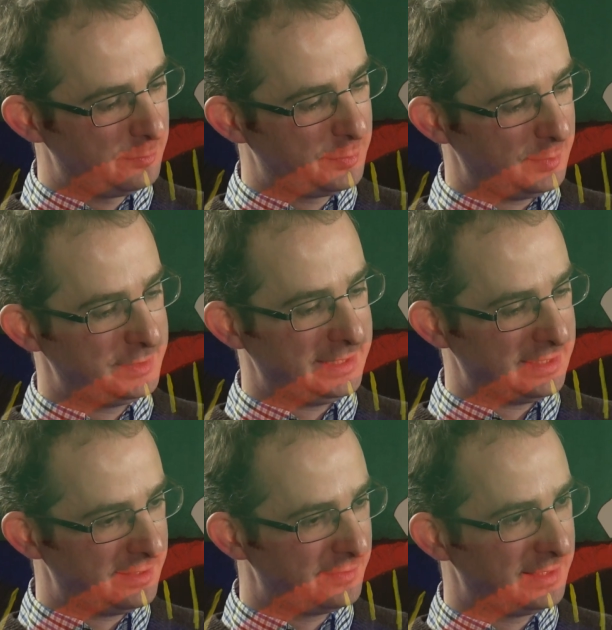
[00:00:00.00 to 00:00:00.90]
protein,
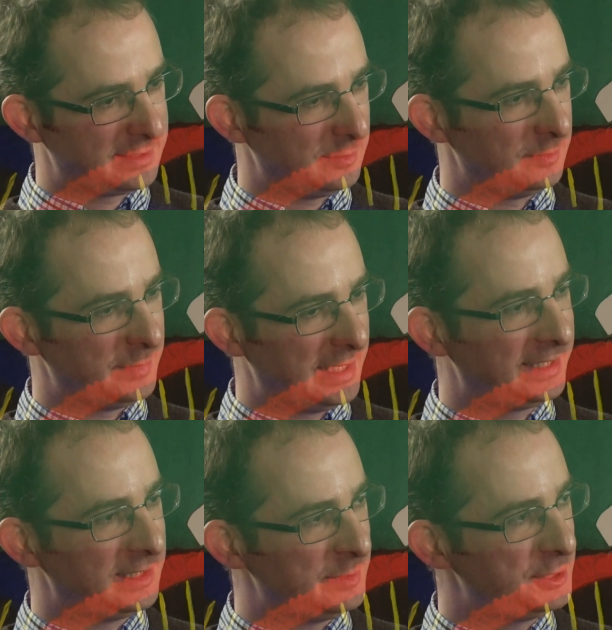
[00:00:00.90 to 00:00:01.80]
another little
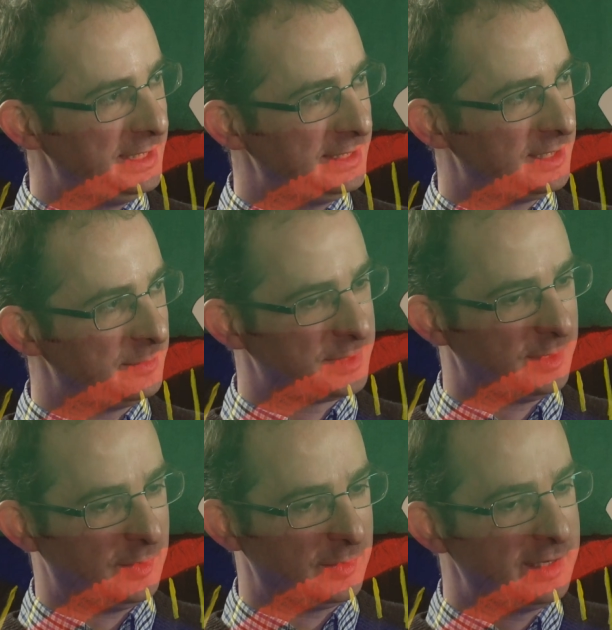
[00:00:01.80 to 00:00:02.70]
molecular machine comes
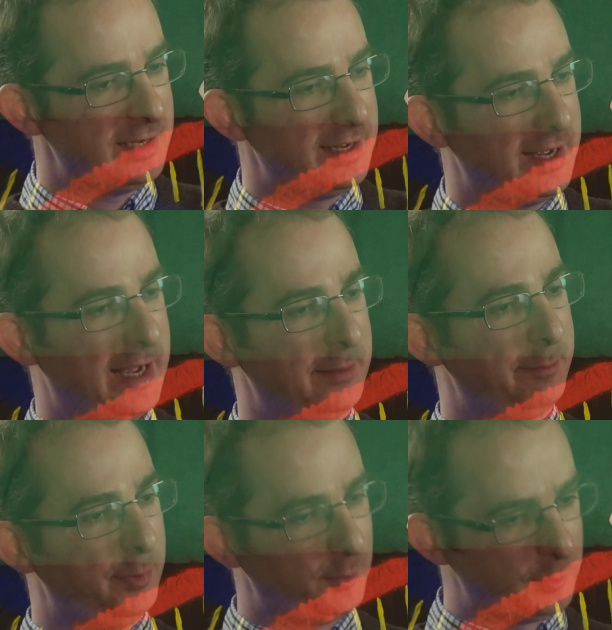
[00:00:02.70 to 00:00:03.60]
along
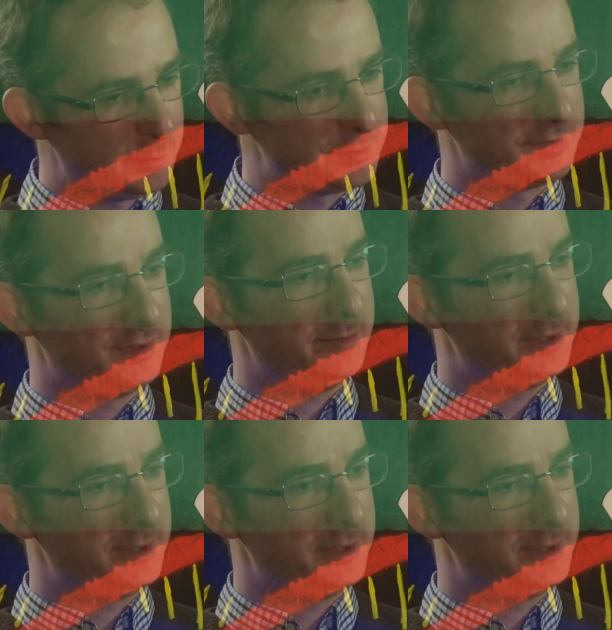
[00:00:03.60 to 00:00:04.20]
and pulls the